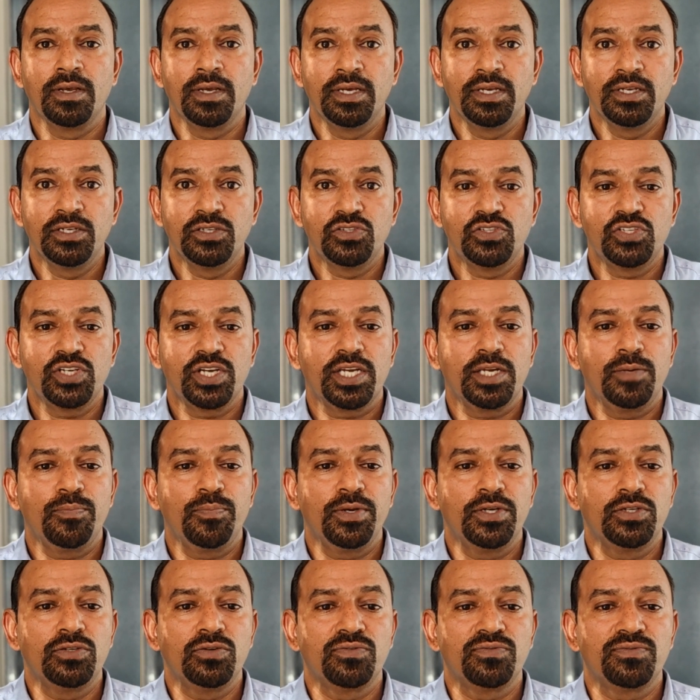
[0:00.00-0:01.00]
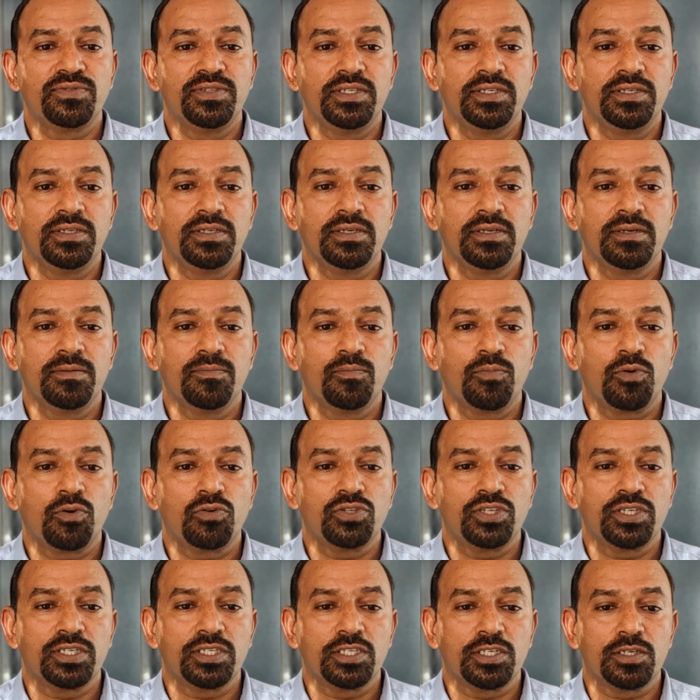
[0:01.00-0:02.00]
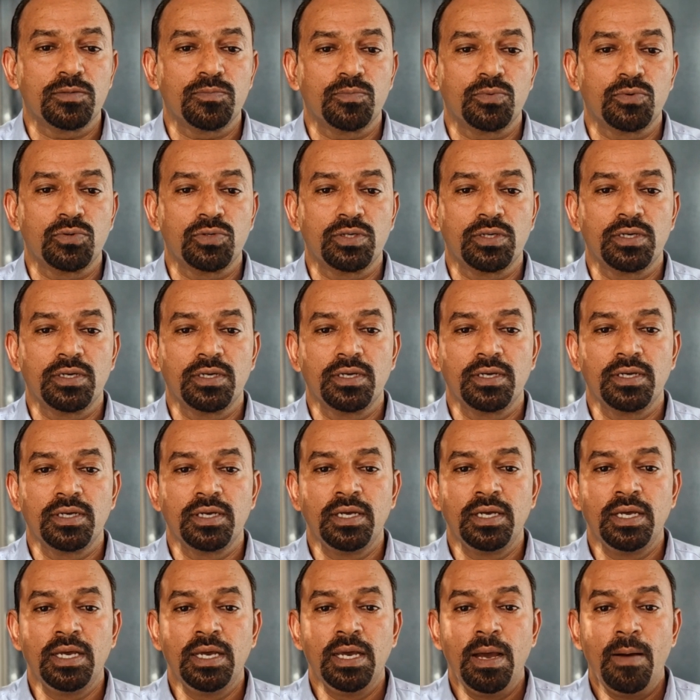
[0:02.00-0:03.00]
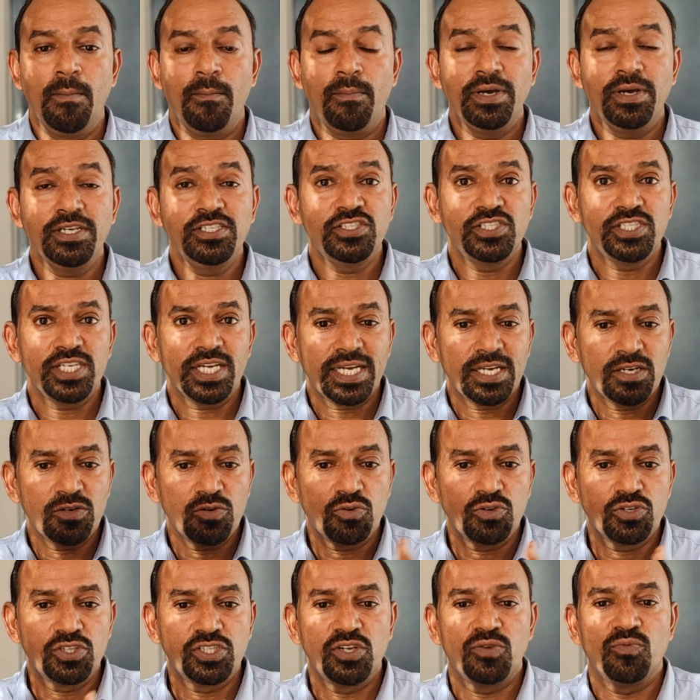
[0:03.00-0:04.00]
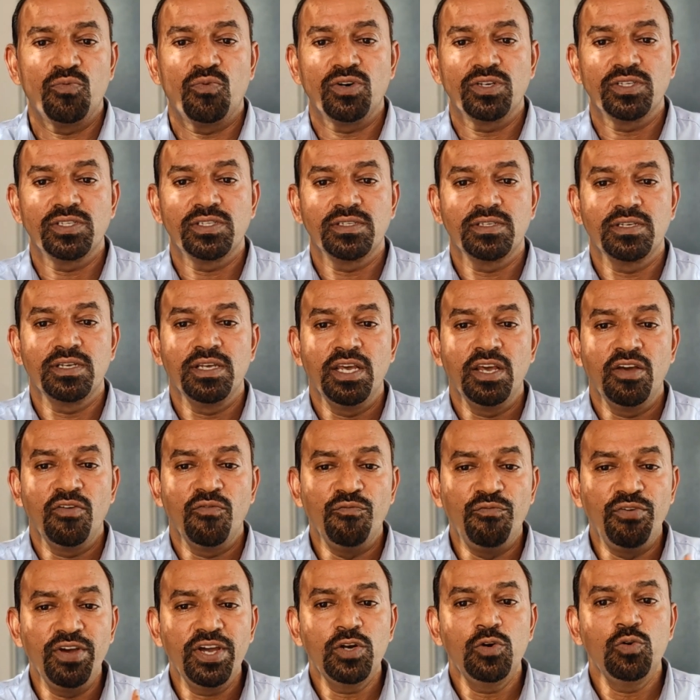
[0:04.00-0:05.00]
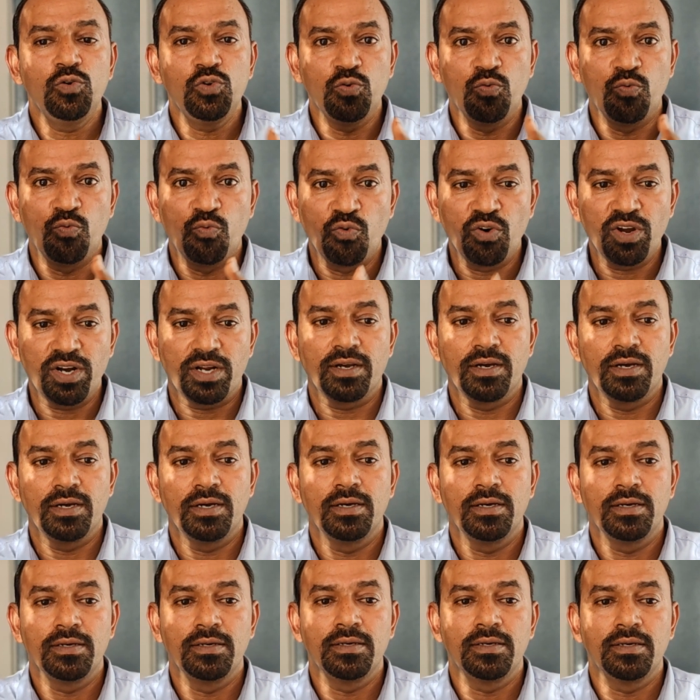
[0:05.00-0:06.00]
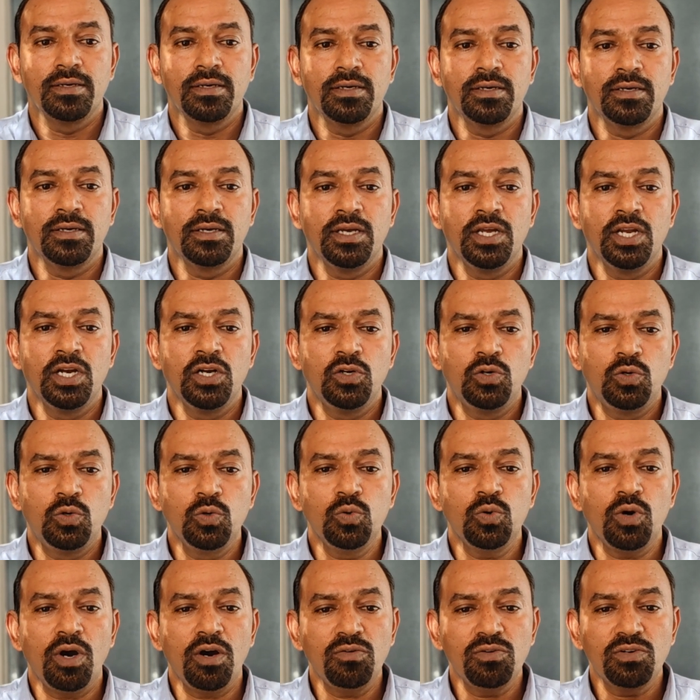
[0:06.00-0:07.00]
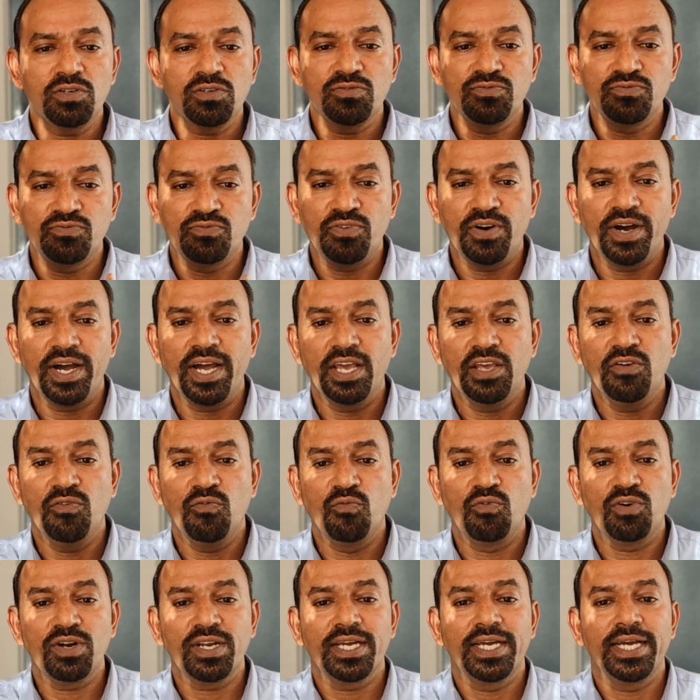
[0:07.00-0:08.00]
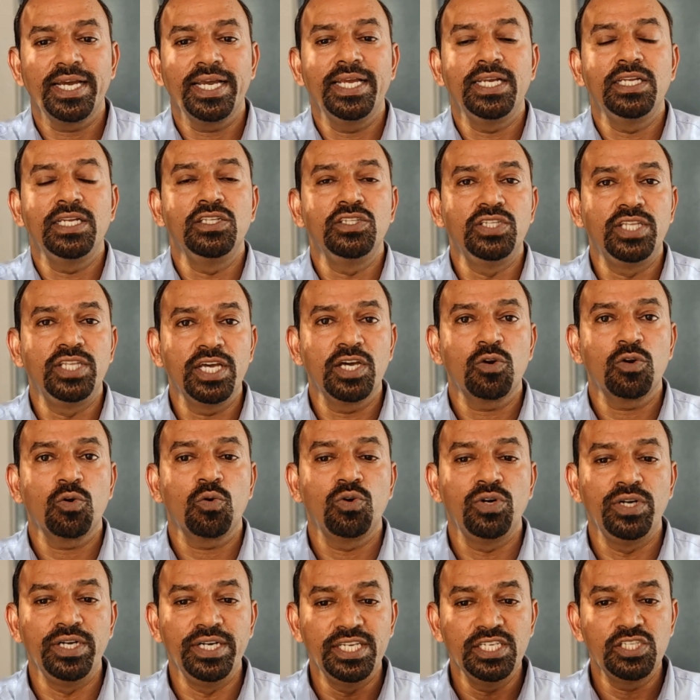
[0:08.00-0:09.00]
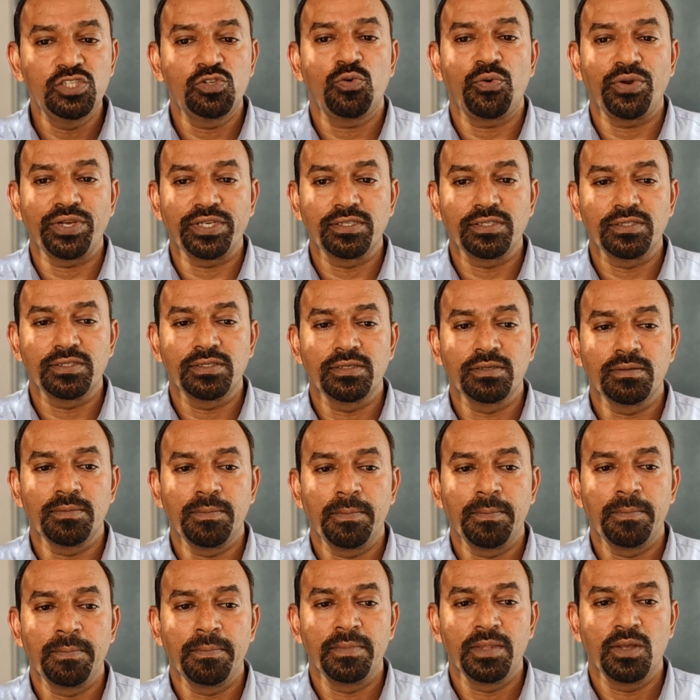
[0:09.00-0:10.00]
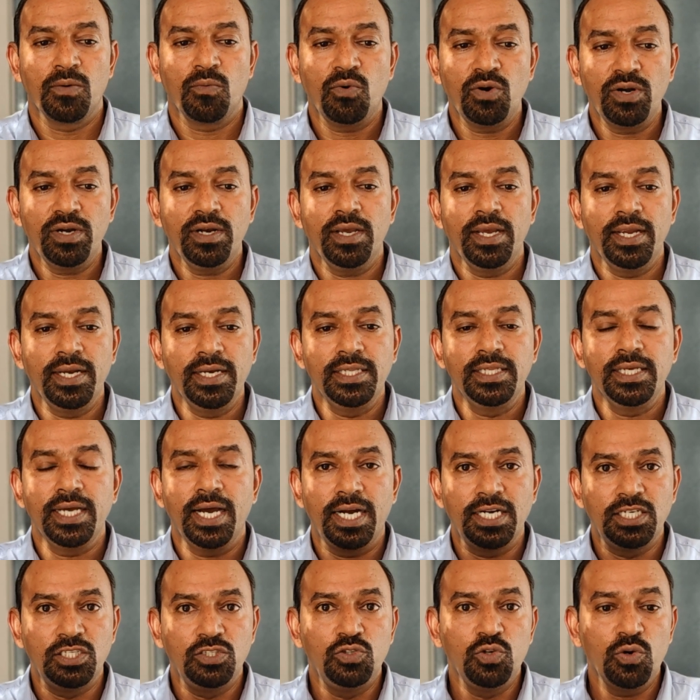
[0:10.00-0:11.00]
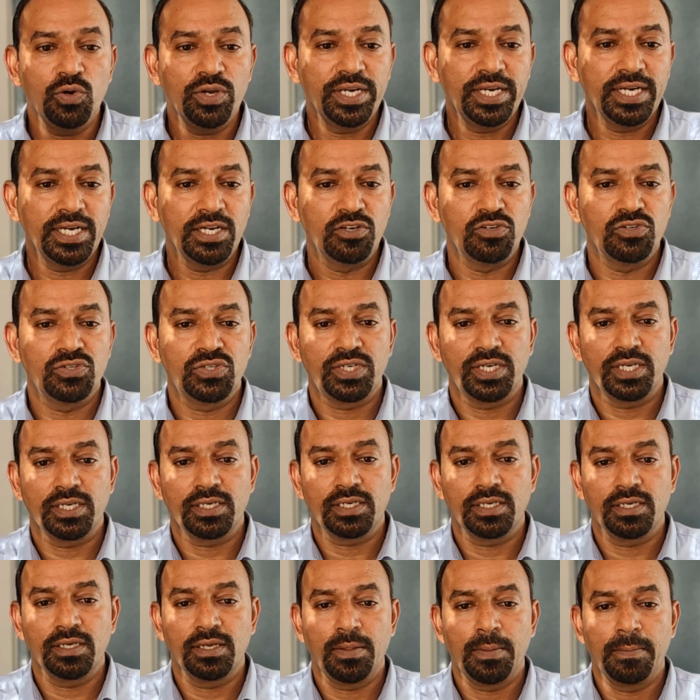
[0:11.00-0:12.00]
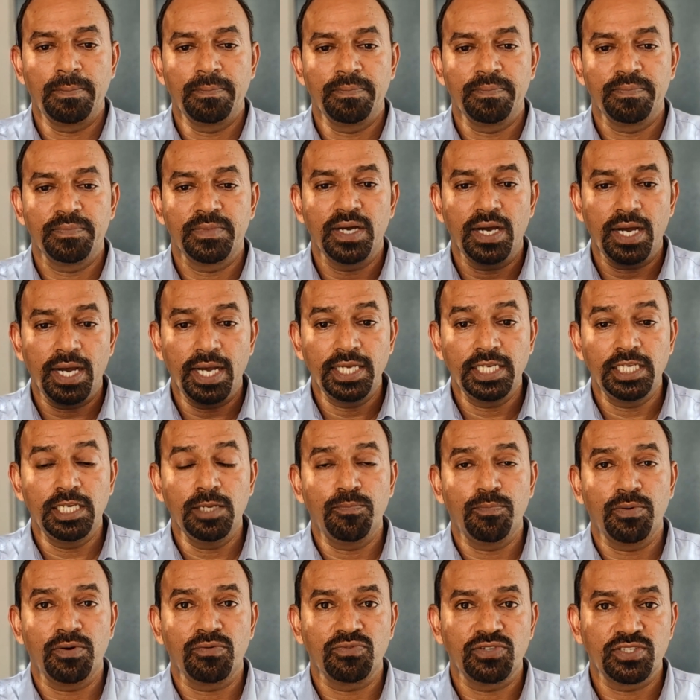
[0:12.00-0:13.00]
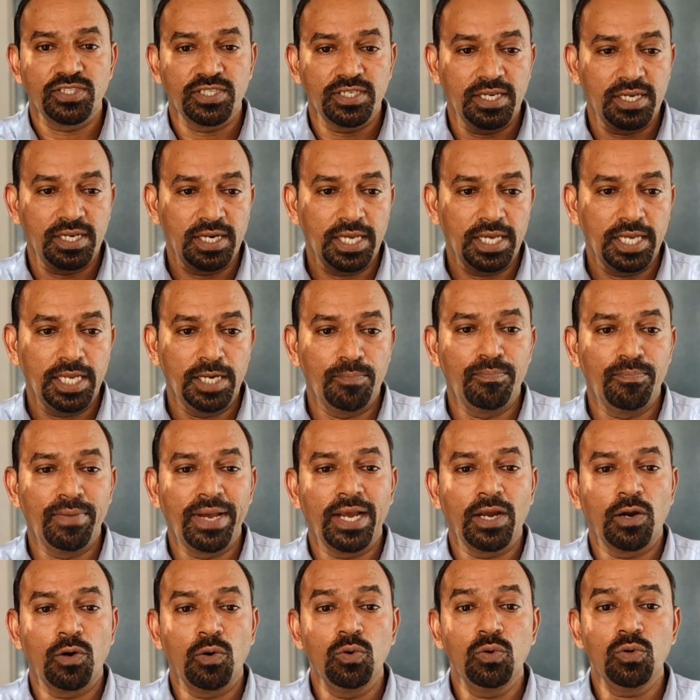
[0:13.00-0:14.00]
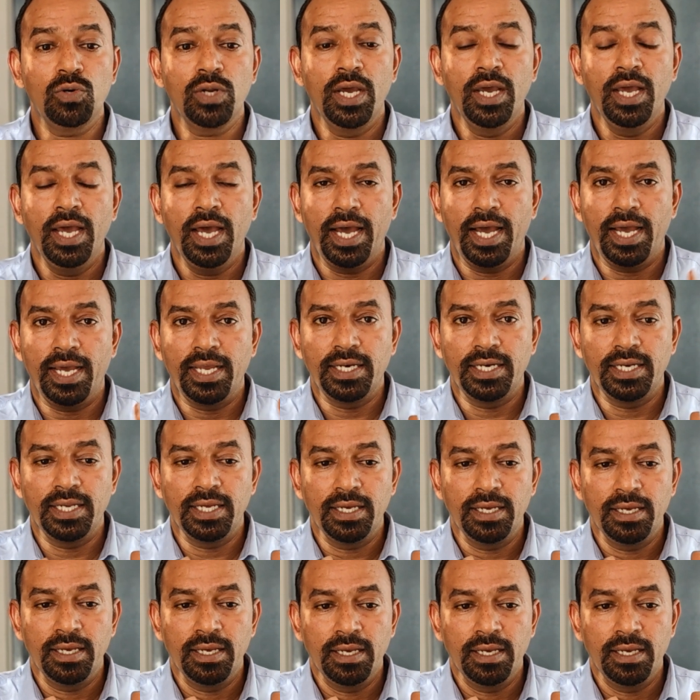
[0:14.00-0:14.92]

Second page of the project report. My second question was, where do you work? 2 out of 5 work in their own districts. One in the adjoining district, the IT professional in Bangalore, and